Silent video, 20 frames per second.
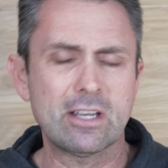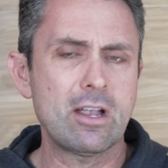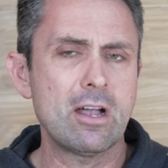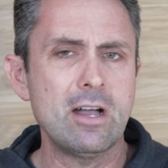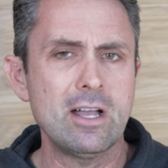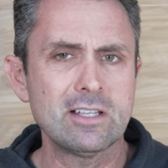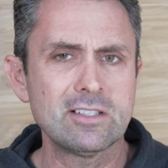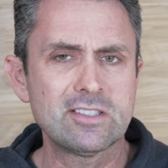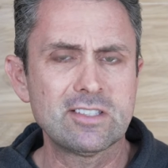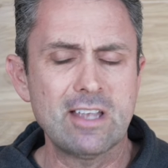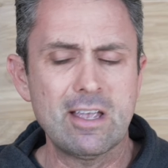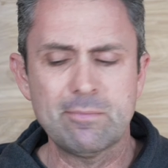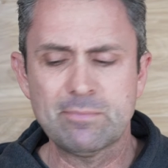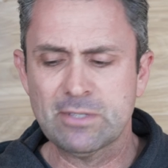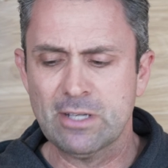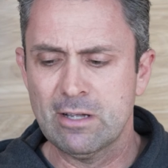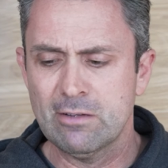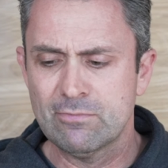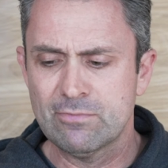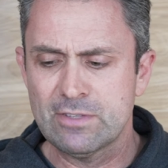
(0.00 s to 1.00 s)
concept
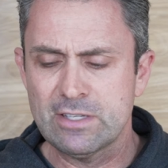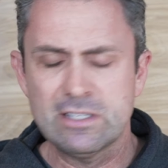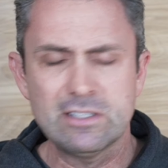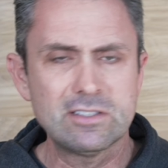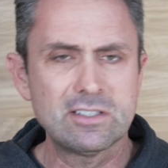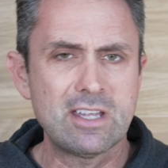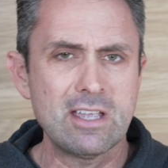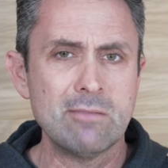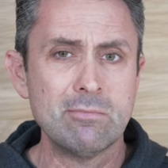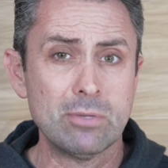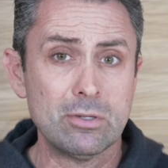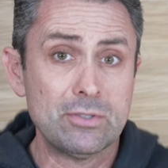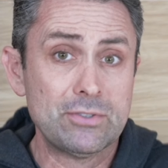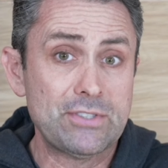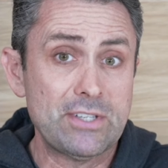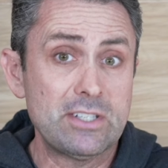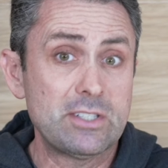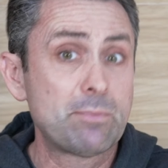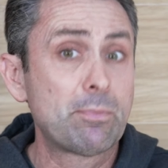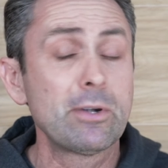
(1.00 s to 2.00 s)
of these
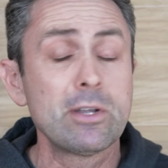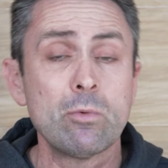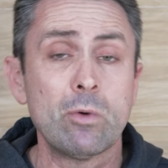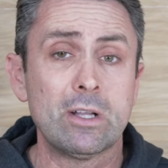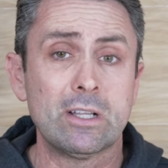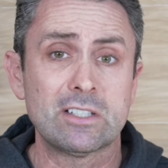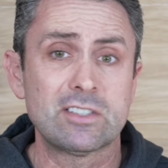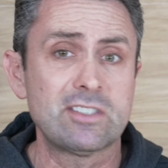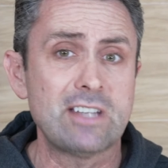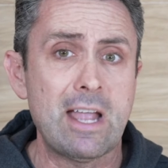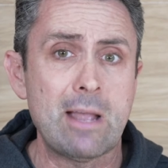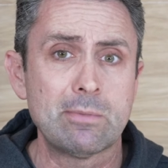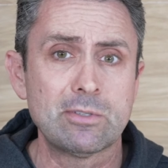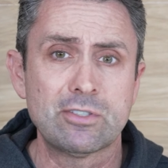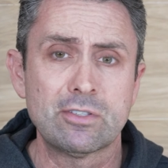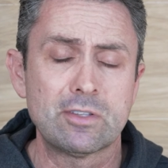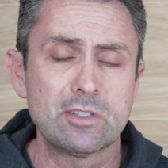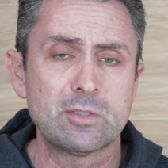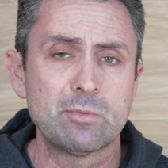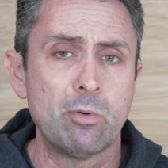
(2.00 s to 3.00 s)
gimbals is pretty well
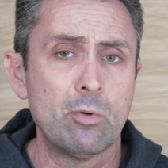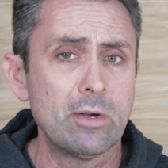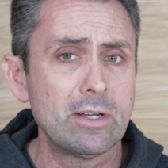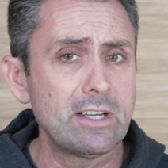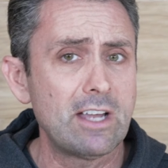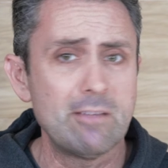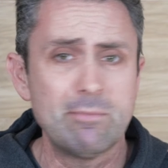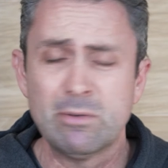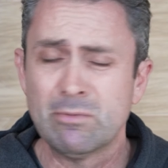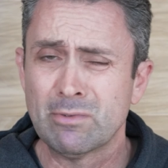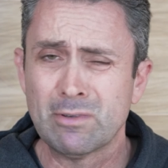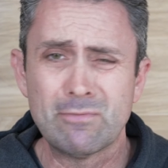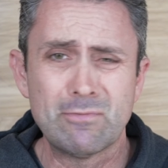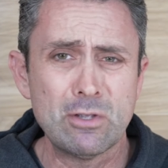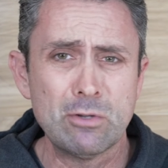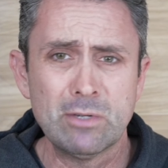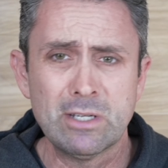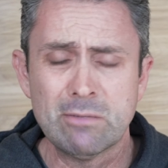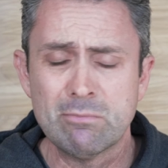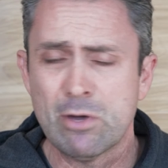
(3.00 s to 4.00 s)
established at this point. I've been
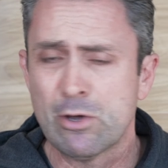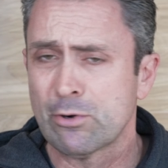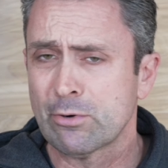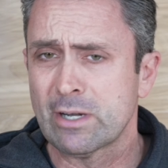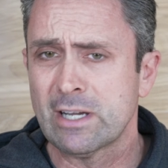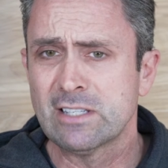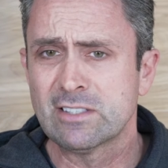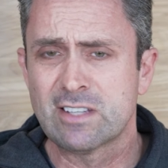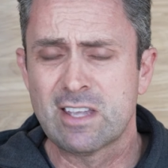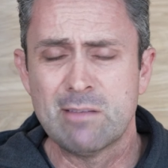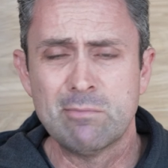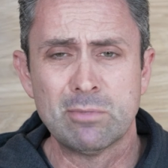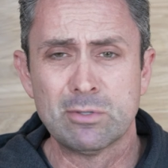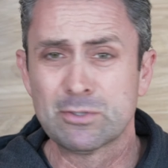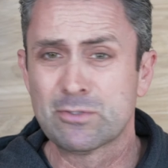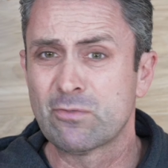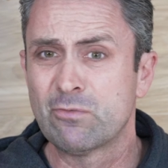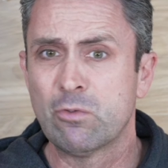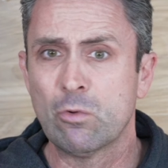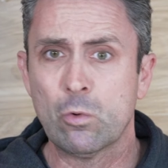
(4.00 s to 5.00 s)
reviewing motorized
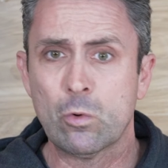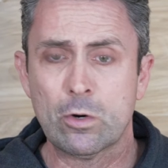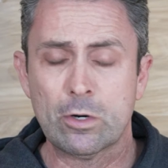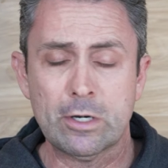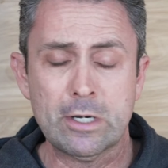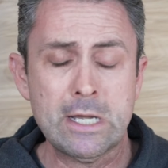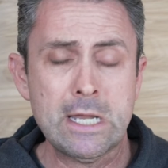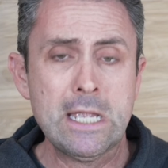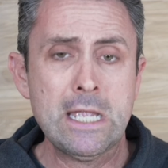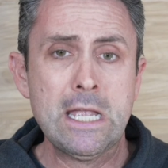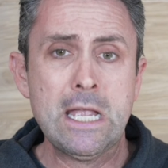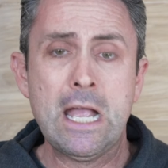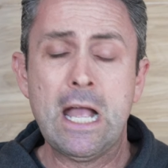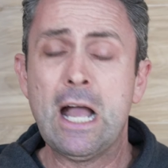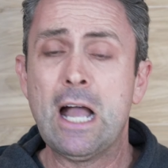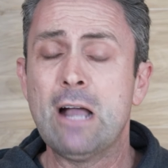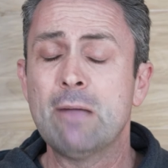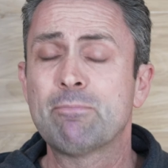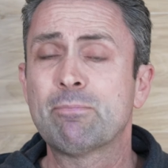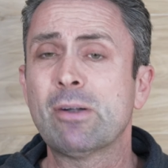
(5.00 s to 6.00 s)
gimbals for
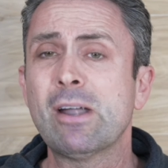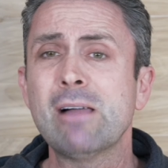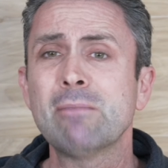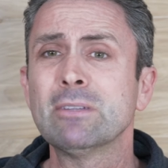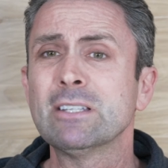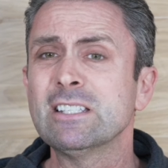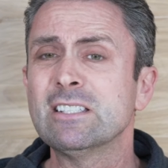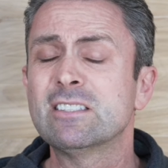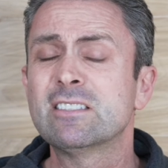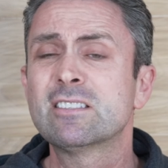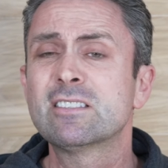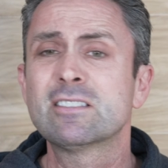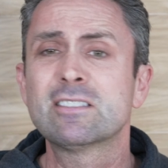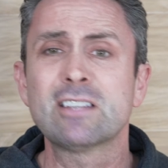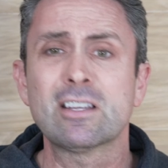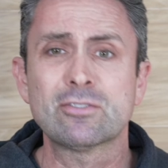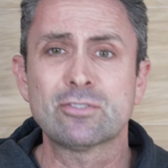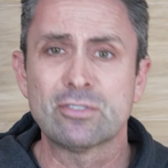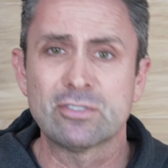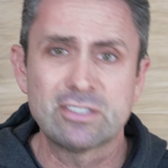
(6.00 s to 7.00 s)
uh, probably
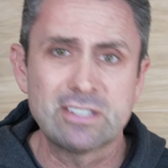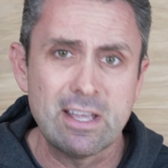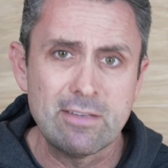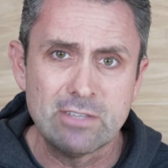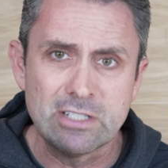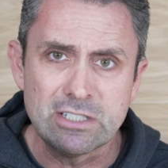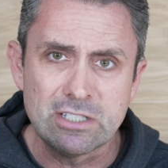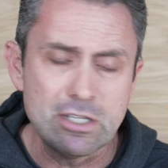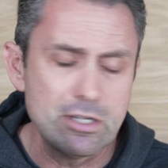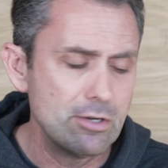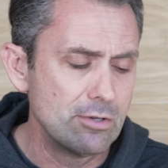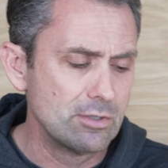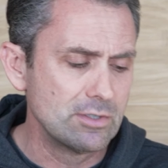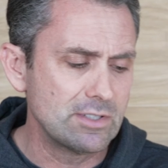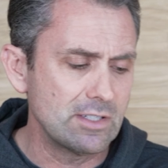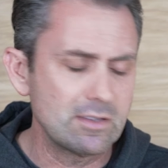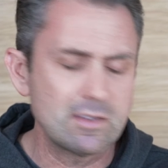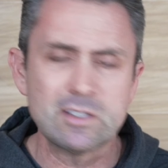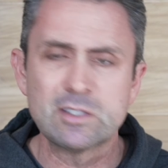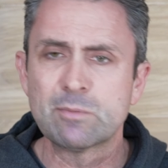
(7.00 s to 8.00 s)
six or seven years
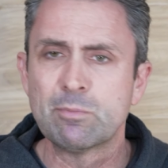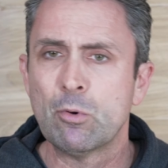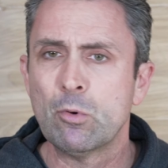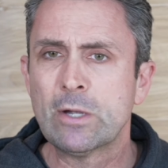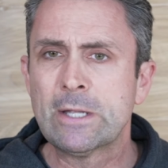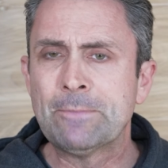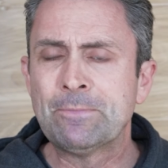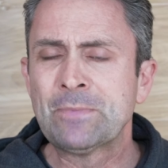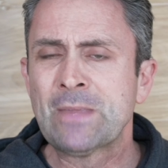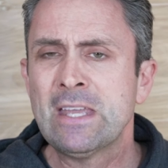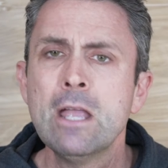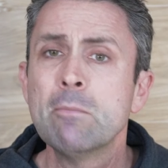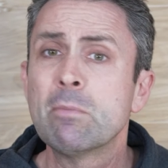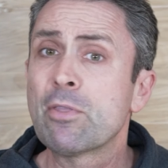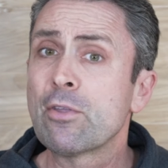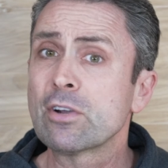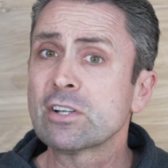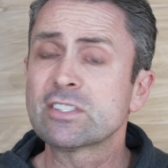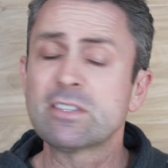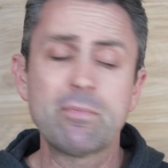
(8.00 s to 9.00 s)
at this point. But
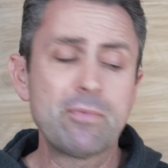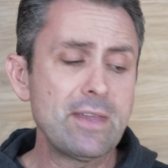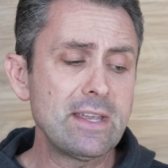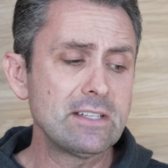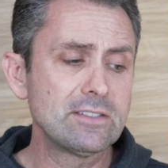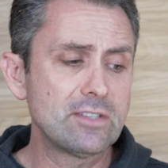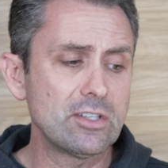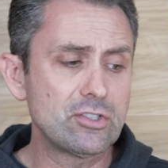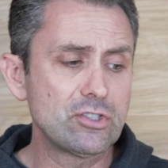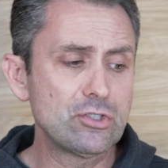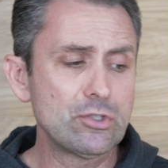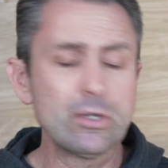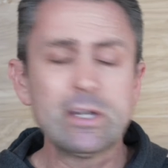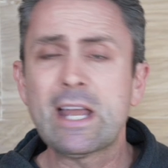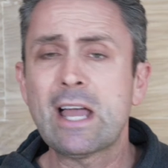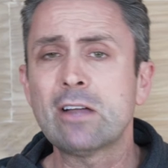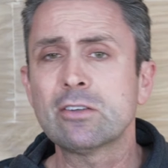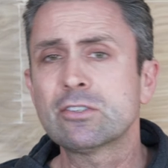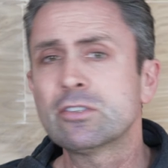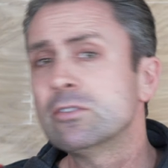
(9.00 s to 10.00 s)
there are some things that stood
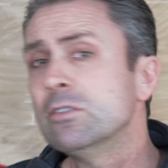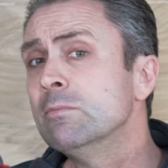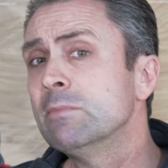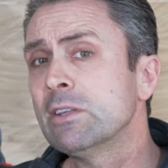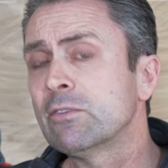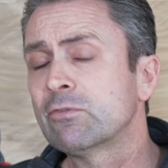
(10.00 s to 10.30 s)
out to me